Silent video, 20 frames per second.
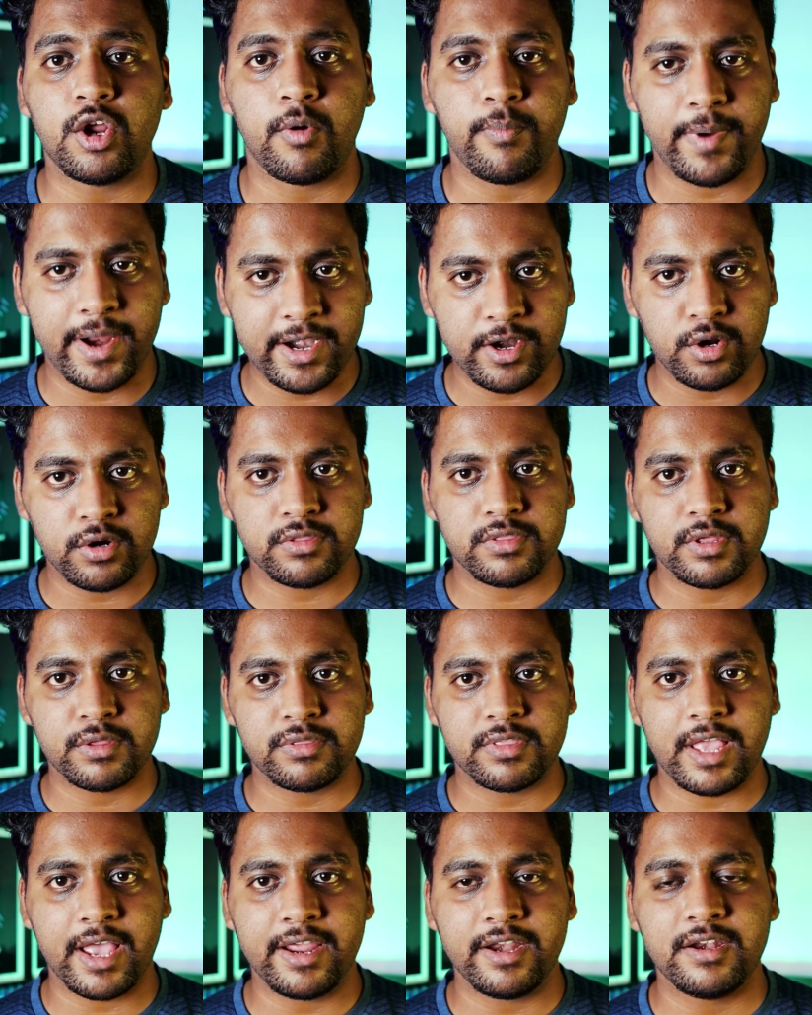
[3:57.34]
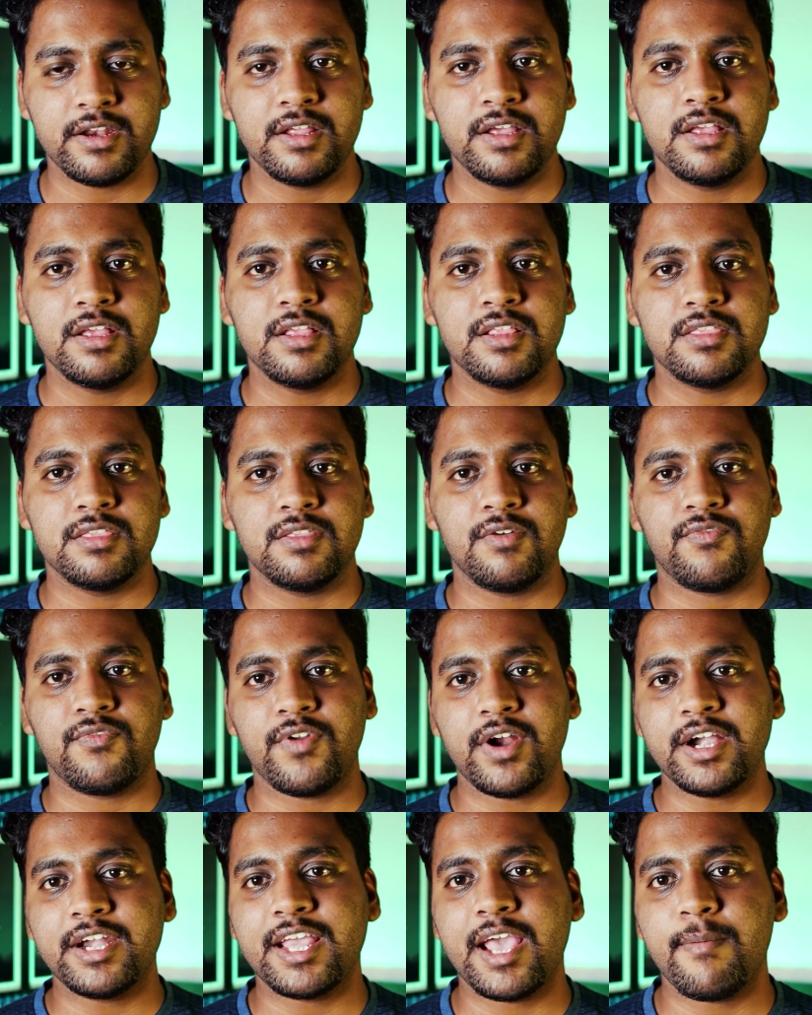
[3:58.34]
of 8.69, the
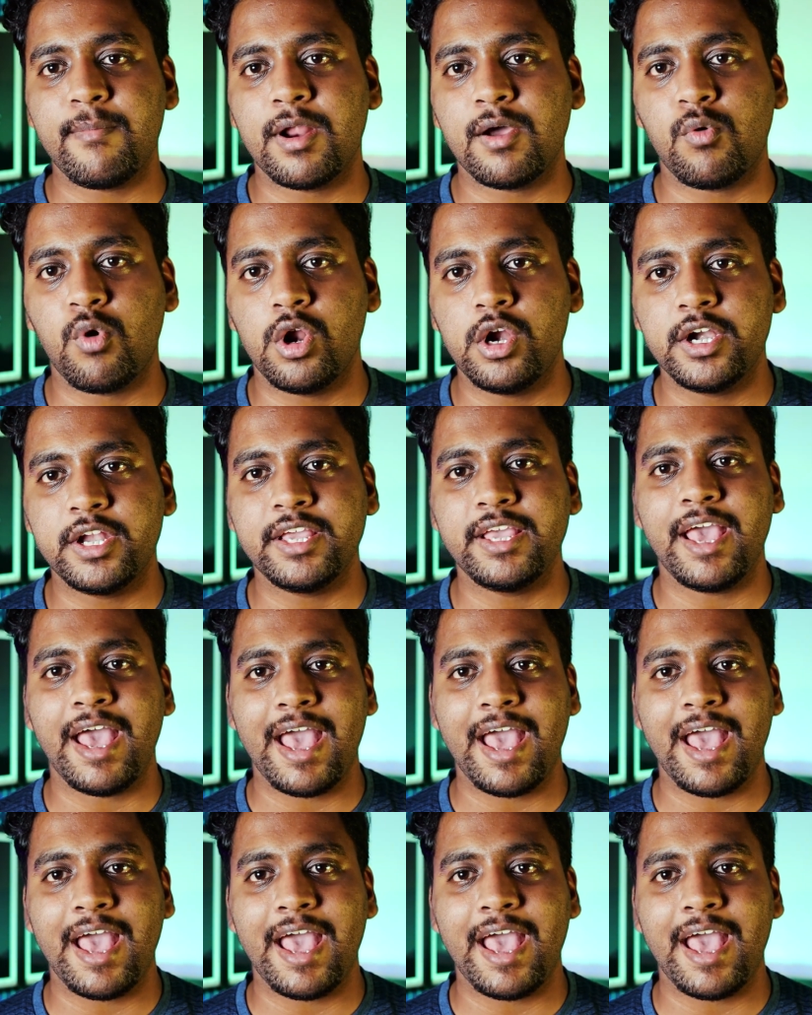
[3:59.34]
front camera quality